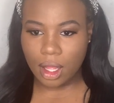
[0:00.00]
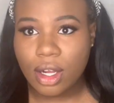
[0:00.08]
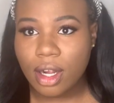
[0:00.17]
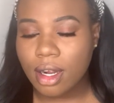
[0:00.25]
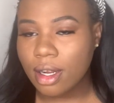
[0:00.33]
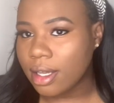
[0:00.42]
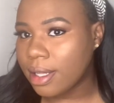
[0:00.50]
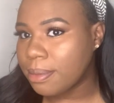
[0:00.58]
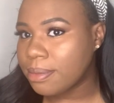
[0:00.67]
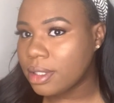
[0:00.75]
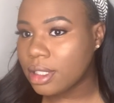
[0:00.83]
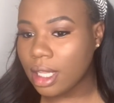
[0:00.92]
Our
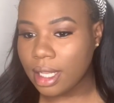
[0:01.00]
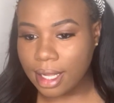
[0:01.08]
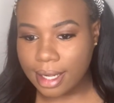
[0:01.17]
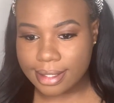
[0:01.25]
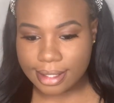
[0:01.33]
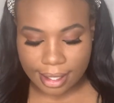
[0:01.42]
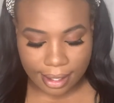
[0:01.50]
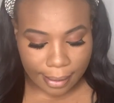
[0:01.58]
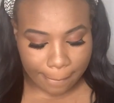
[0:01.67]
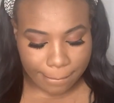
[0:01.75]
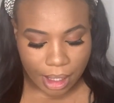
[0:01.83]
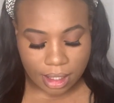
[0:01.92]
lips lined up.
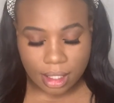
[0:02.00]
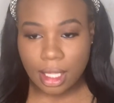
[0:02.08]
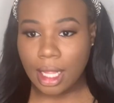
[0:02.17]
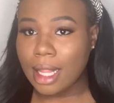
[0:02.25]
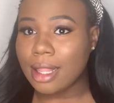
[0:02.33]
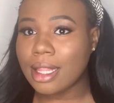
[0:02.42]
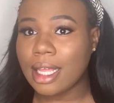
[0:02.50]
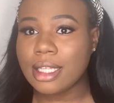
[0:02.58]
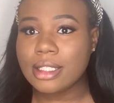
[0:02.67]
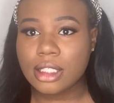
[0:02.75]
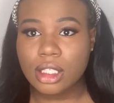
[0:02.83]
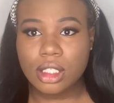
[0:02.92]

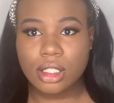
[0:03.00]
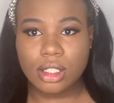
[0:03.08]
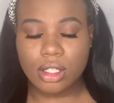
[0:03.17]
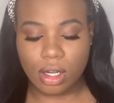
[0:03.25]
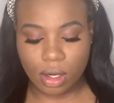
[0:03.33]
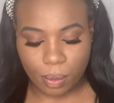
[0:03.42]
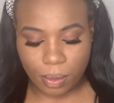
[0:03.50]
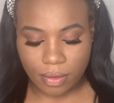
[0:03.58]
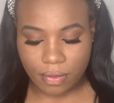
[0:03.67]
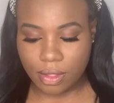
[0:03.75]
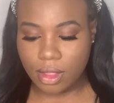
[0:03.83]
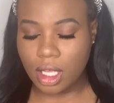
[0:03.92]
Let's start with
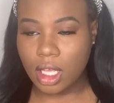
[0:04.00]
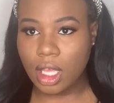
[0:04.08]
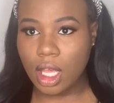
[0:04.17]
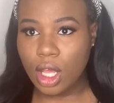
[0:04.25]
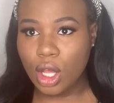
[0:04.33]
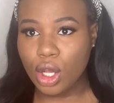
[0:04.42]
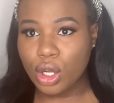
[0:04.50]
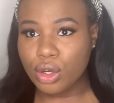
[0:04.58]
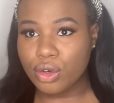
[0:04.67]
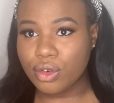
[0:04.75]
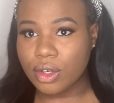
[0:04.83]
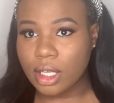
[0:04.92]
the
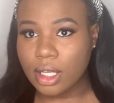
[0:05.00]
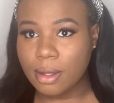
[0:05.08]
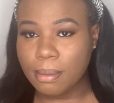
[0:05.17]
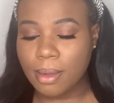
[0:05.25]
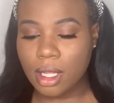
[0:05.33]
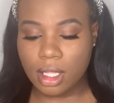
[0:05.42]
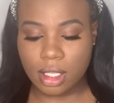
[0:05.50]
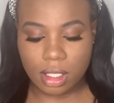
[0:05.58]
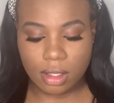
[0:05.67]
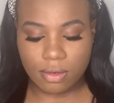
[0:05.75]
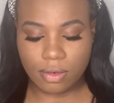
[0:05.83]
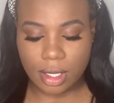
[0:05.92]
cream
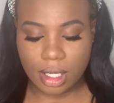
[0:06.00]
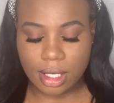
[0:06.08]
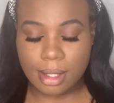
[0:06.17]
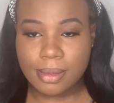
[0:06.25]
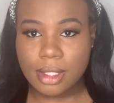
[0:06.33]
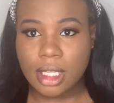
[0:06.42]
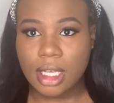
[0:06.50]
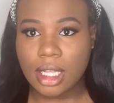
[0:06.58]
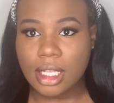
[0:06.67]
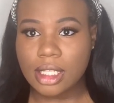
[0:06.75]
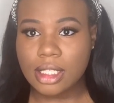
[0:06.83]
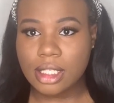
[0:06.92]
red lipstick,
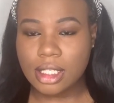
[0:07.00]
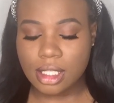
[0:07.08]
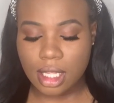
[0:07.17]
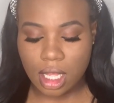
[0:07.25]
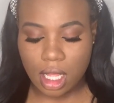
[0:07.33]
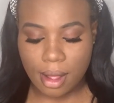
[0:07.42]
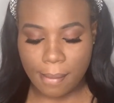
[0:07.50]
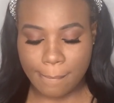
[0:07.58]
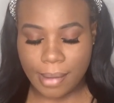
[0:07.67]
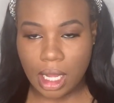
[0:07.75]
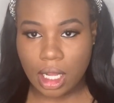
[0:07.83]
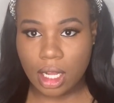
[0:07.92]
and this is
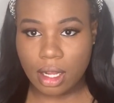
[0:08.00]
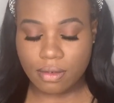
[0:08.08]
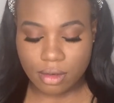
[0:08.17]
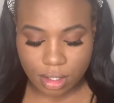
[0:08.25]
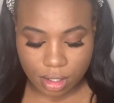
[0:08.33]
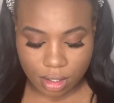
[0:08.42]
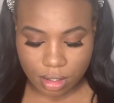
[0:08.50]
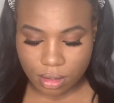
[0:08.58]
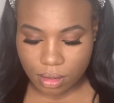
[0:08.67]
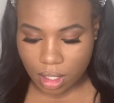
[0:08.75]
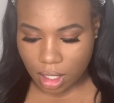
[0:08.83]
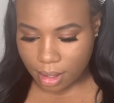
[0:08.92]
by
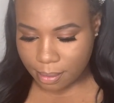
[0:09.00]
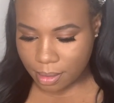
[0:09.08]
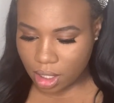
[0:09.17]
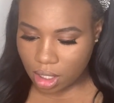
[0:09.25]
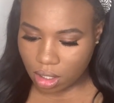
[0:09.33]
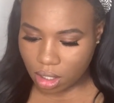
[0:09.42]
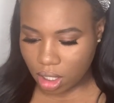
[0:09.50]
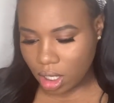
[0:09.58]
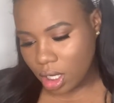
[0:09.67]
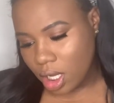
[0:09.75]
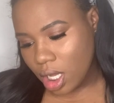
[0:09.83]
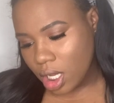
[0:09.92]
CoverGirl, and I'm gonna give you
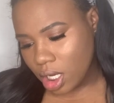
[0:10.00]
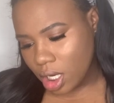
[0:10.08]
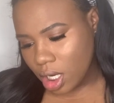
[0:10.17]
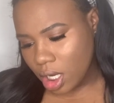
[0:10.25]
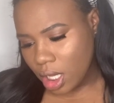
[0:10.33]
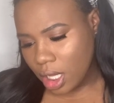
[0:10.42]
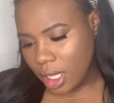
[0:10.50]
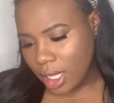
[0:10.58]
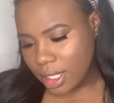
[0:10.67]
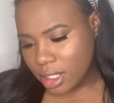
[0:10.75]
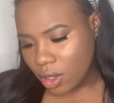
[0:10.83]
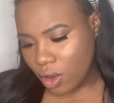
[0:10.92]
the color.
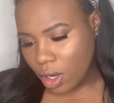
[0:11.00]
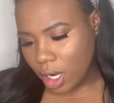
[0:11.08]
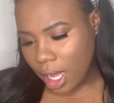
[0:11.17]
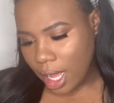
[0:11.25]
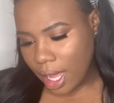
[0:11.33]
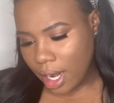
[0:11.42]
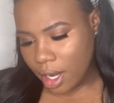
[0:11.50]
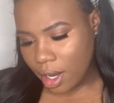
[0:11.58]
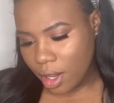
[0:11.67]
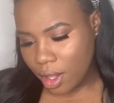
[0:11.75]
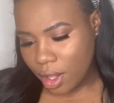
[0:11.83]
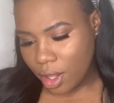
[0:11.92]
It's called Hot
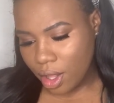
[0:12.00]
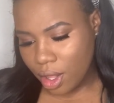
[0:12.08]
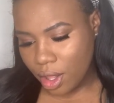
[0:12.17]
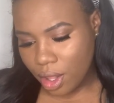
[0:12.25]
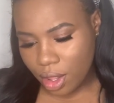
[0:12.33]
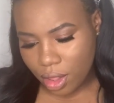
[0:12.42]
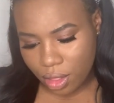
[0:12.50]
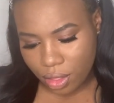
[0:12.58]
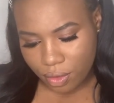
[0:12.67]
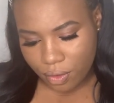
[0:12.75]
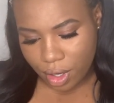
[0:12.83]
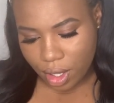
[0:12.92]

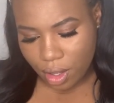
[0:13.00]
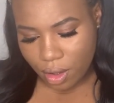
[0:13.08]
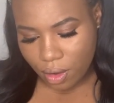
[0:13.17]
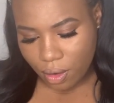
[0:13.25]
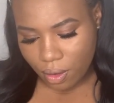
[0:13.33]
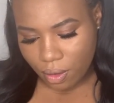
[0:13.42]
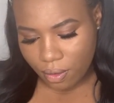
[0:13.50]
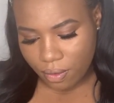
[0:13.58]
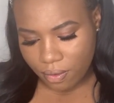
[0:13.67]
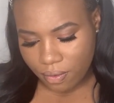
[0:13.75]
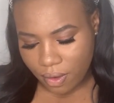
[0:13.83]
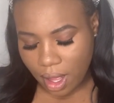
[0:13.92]

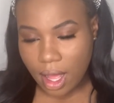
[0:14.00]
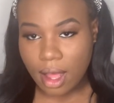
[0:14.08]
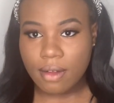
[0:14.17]
305.